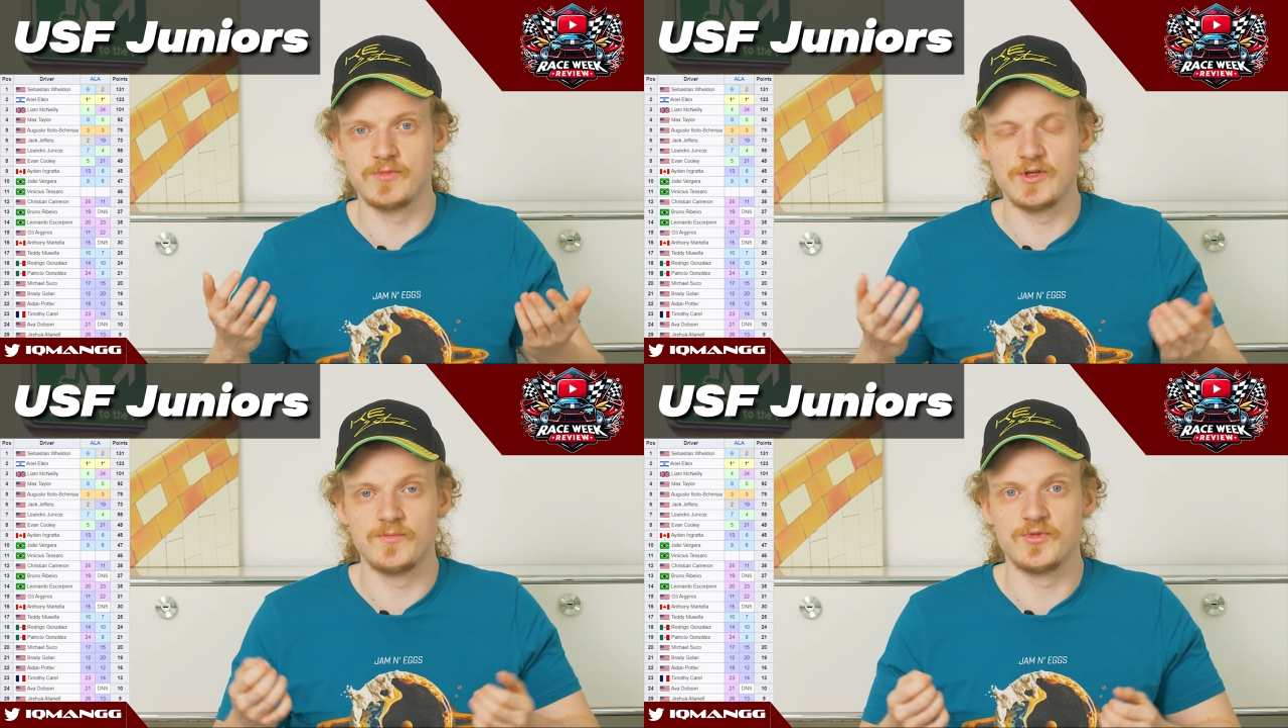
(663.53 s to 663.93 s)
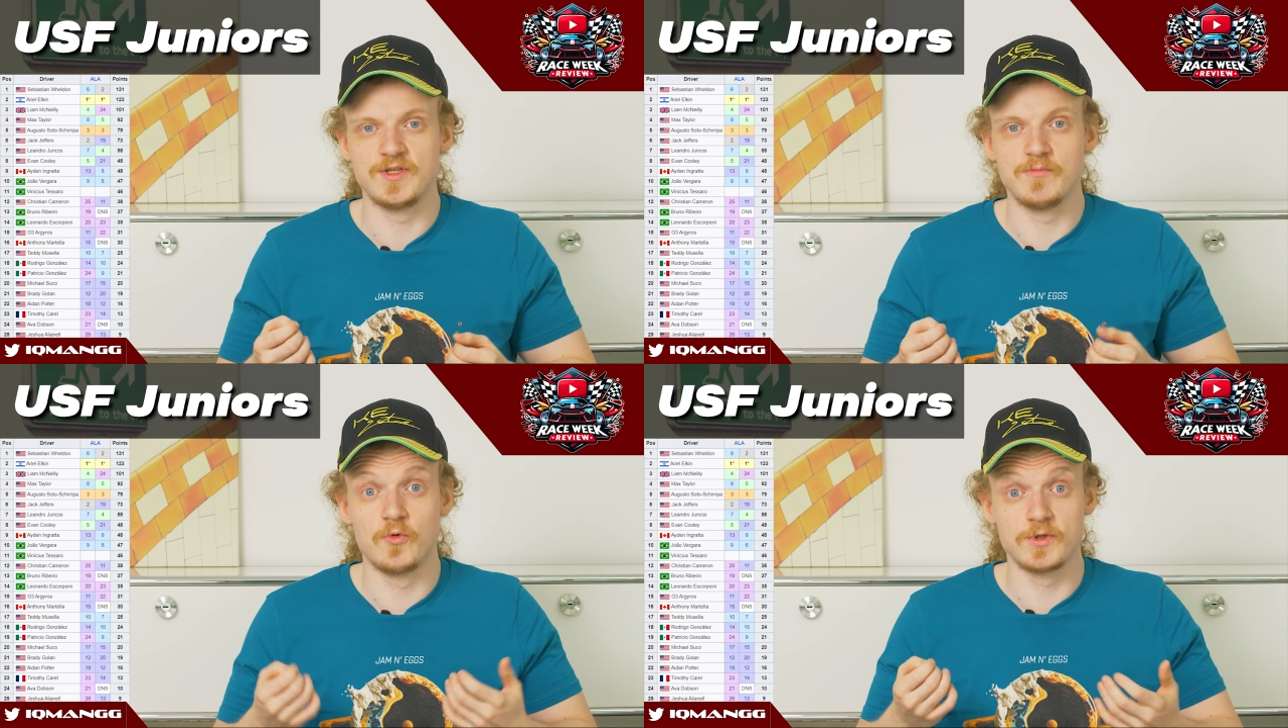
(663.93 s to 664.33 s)
you know,
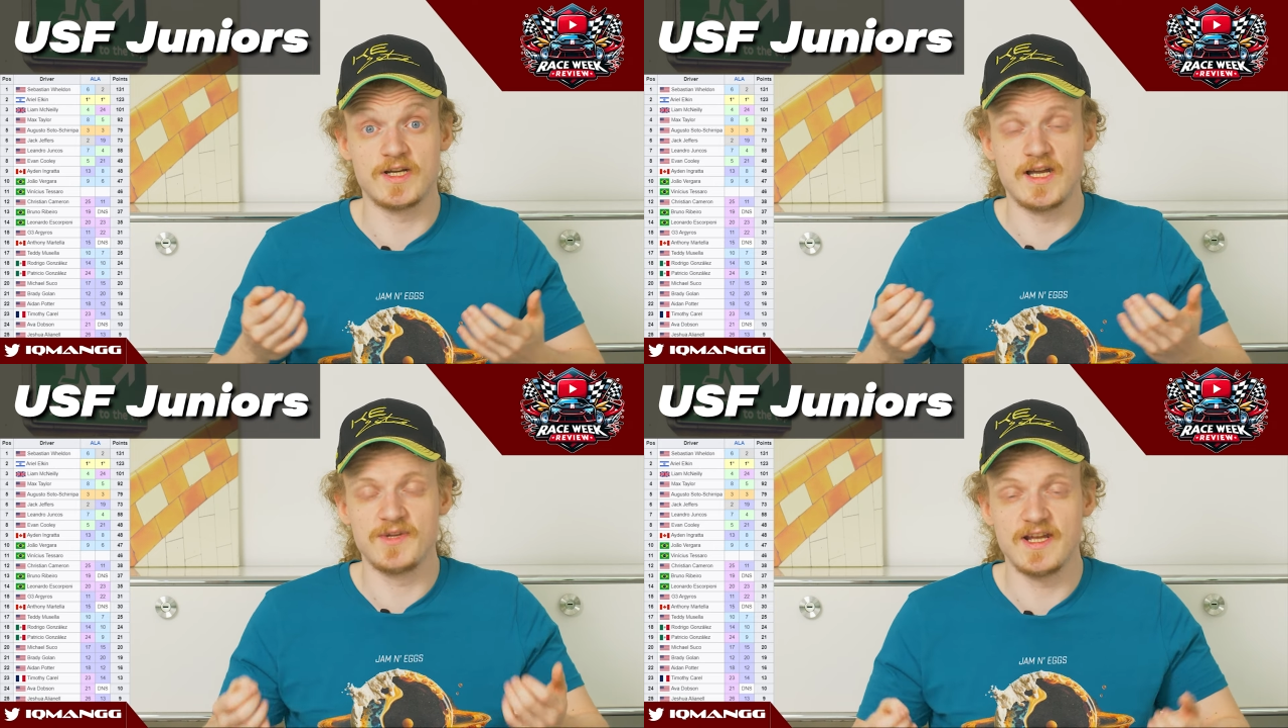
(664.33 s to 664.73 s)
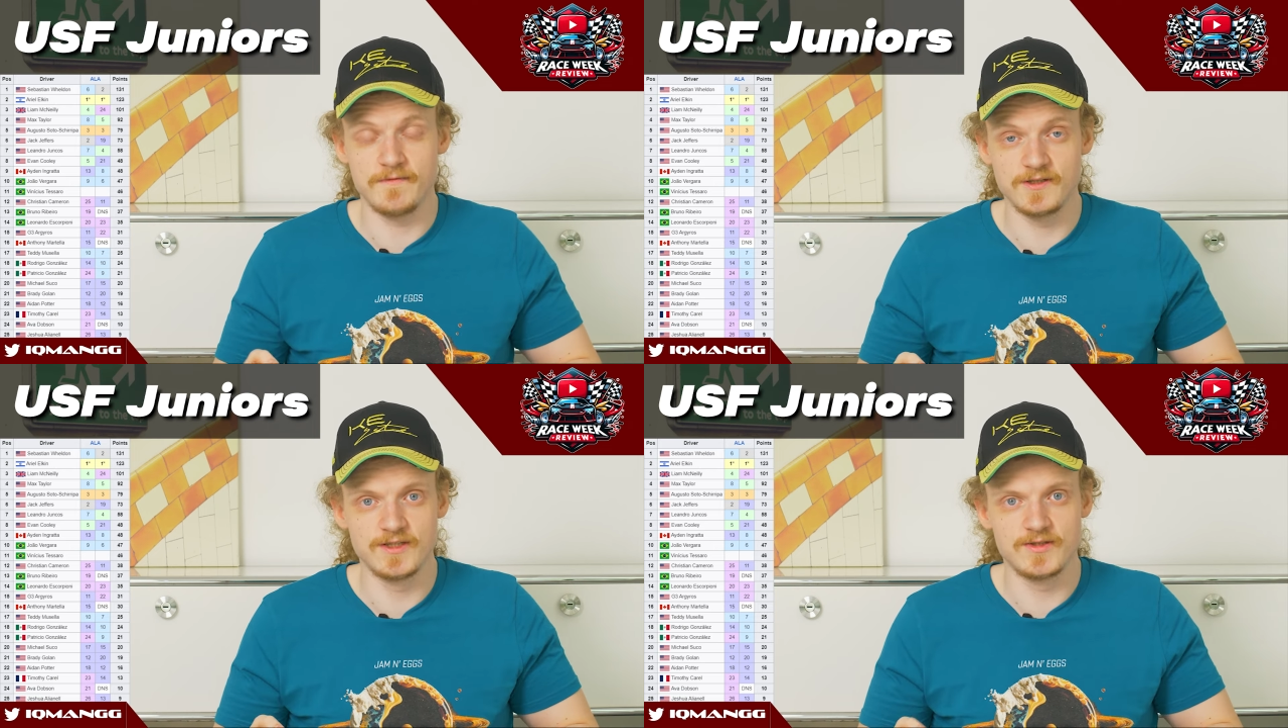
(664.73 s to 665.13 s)
putting more time and
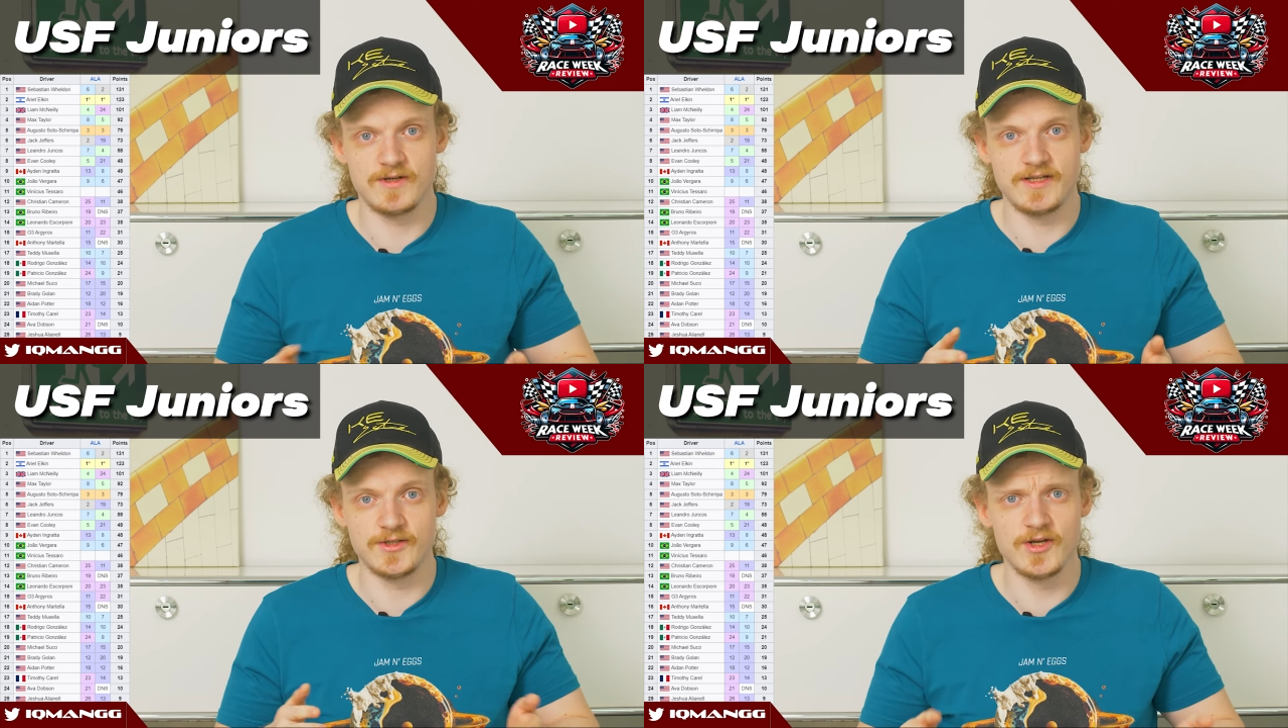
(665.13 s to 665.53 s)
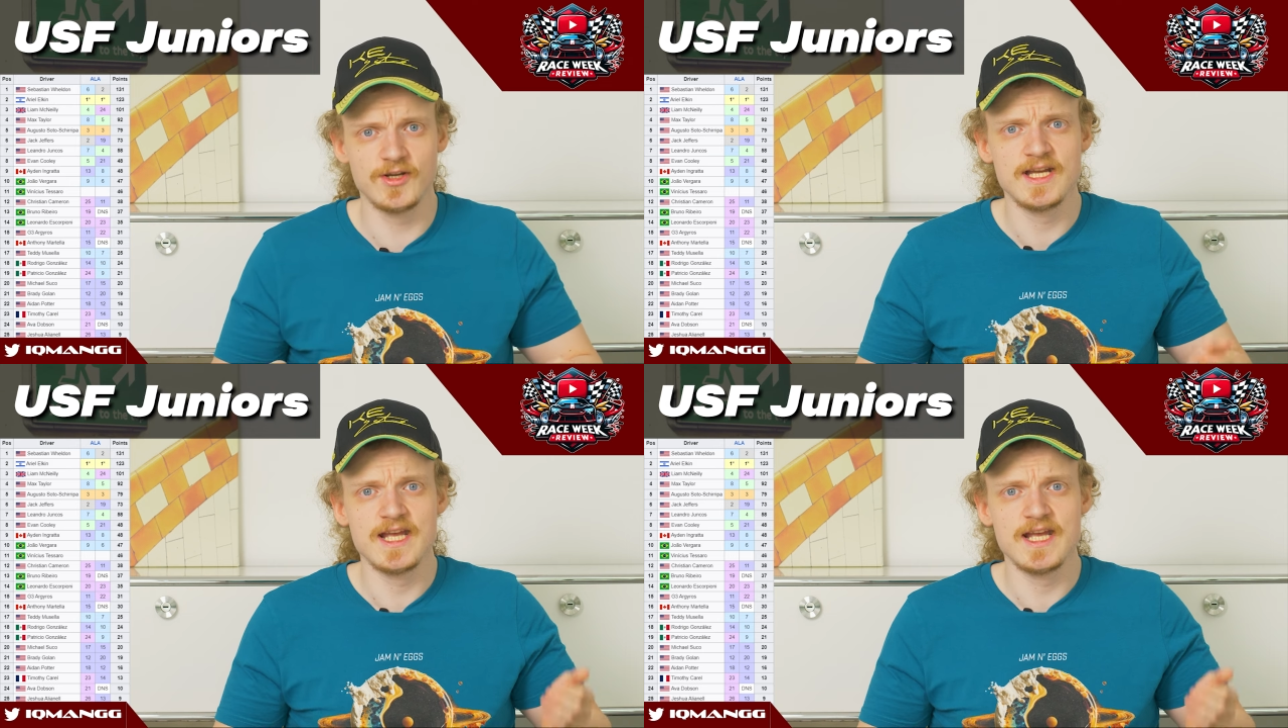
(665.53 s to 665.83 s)
effort into, I don't know.